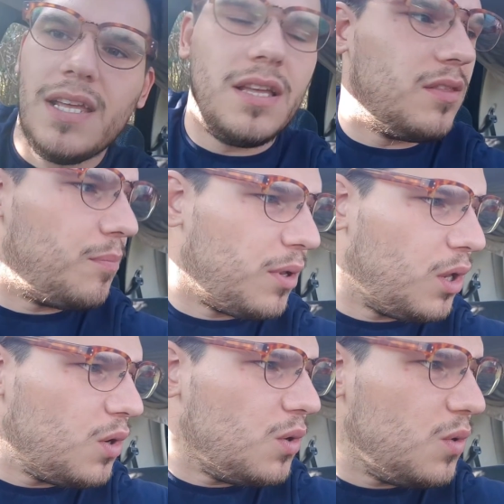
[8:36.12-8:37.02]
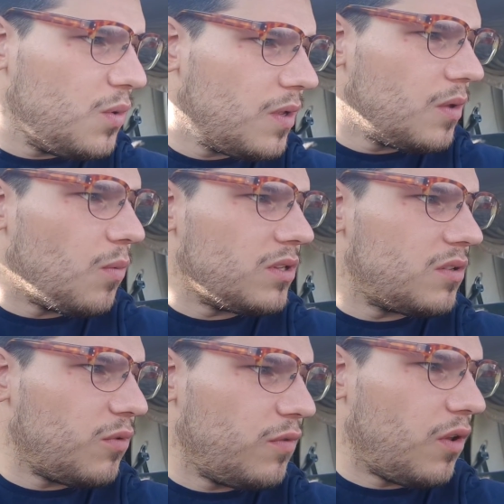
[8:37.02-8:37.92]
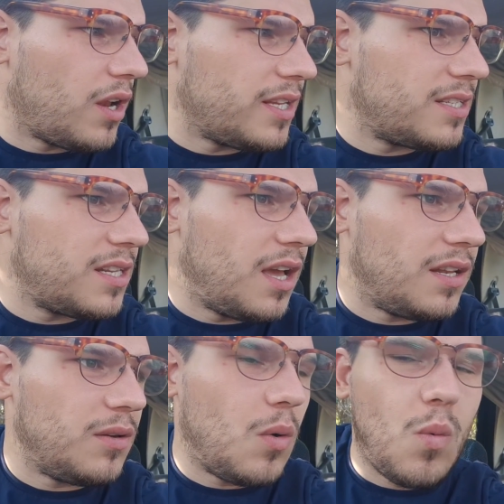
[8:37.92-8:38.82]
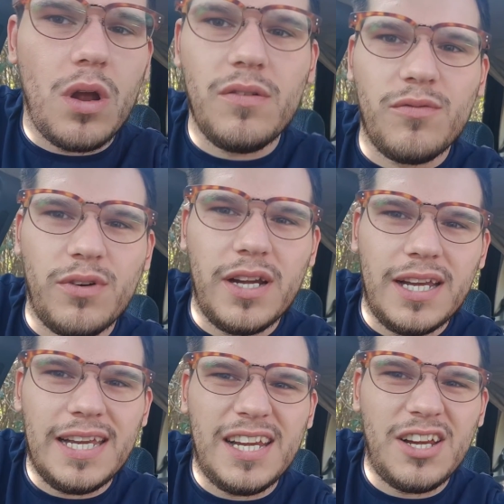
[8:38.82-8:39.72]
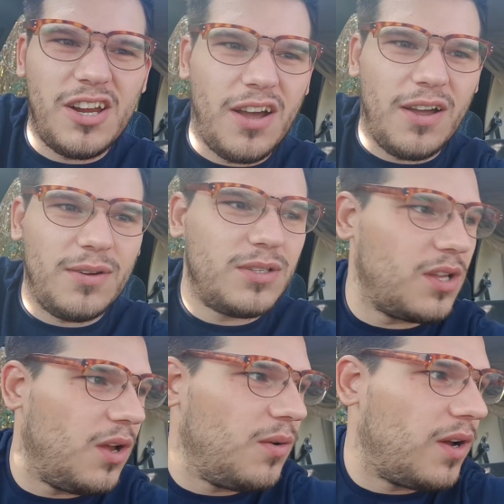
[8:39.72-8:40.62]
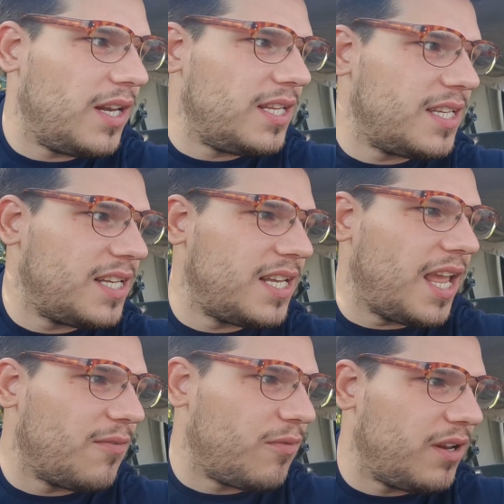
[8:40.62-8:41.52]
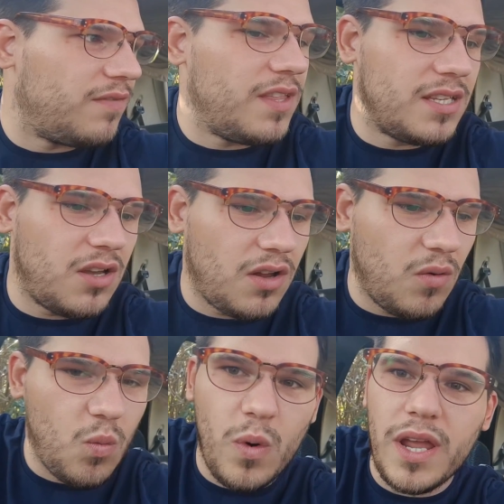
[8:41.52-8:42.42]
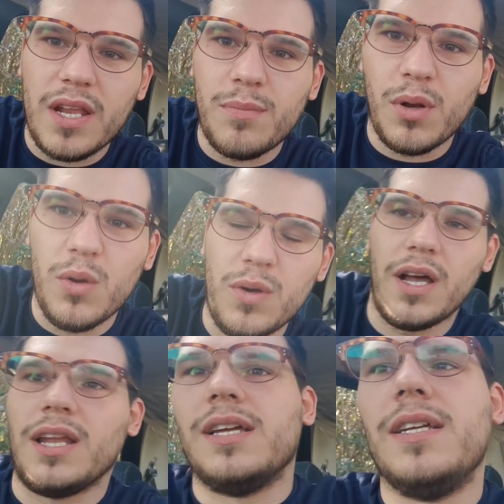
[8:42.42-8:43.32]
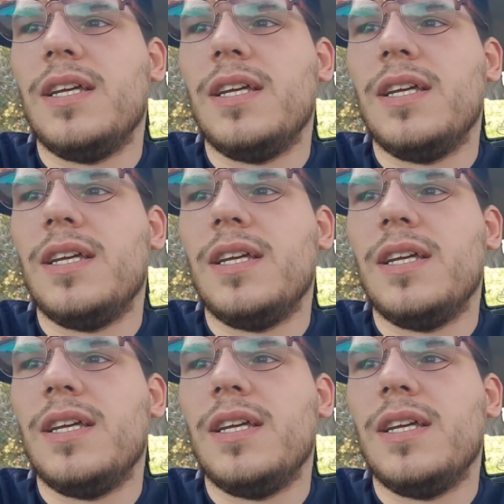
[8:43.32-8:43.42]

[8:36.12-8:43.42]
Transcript: The blue, once the roof lining's done, won't really go, so I need to get rid of this kind of weird blue colour.